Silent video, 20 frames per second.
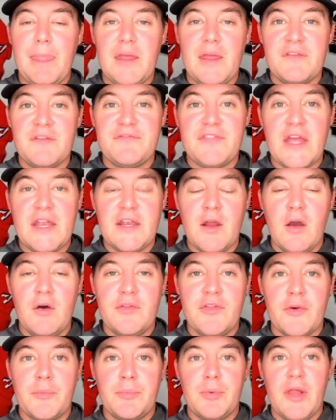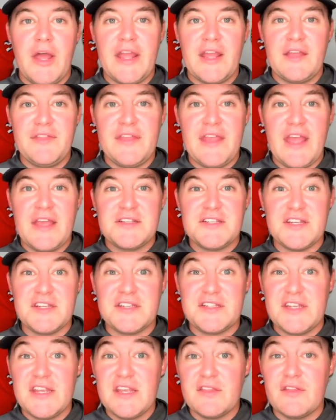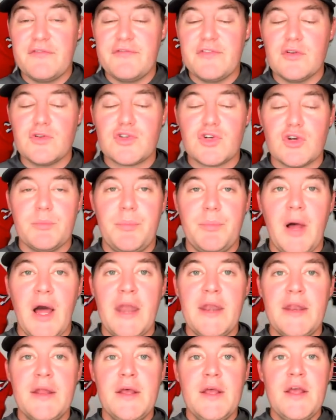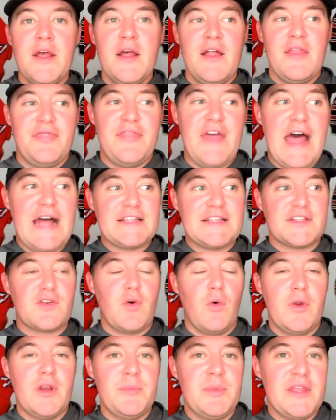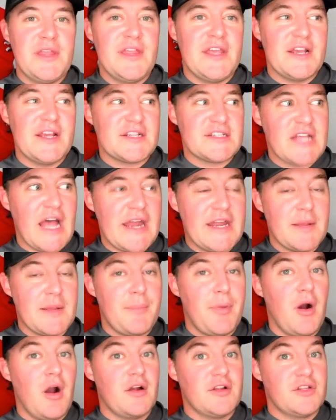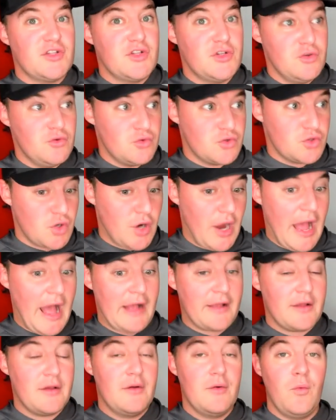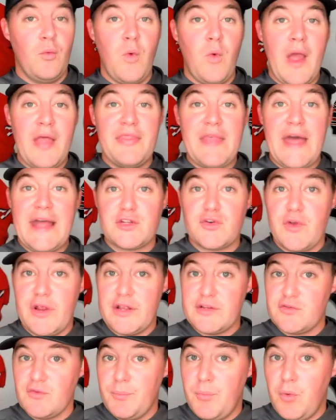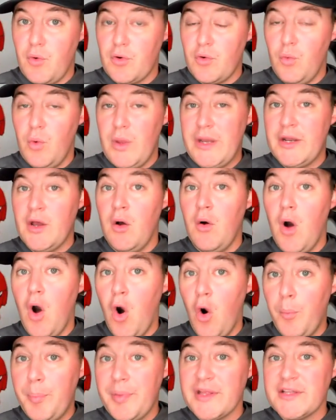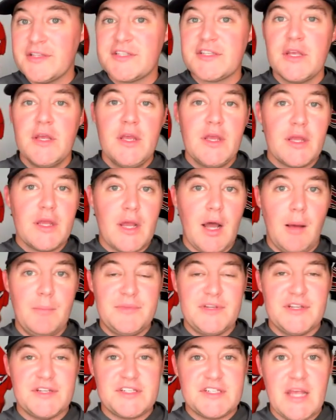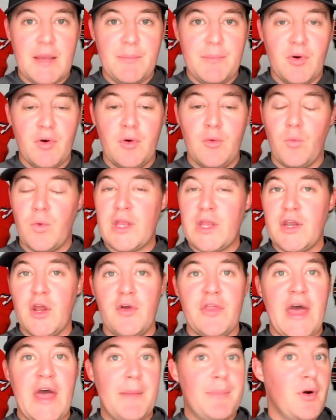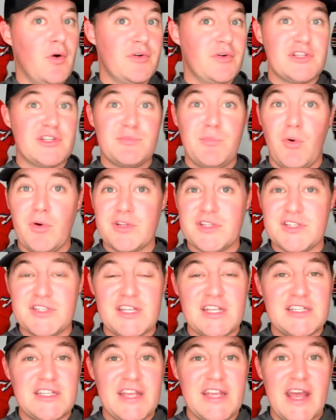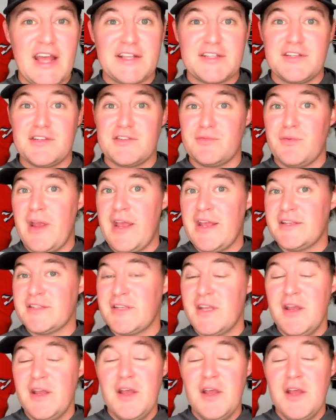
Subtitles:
if they know they're playing in the ACC in the future. But that's going to be the exciting part to track when that transfer portal window opens come December. We know that Pony Sports DTX has raised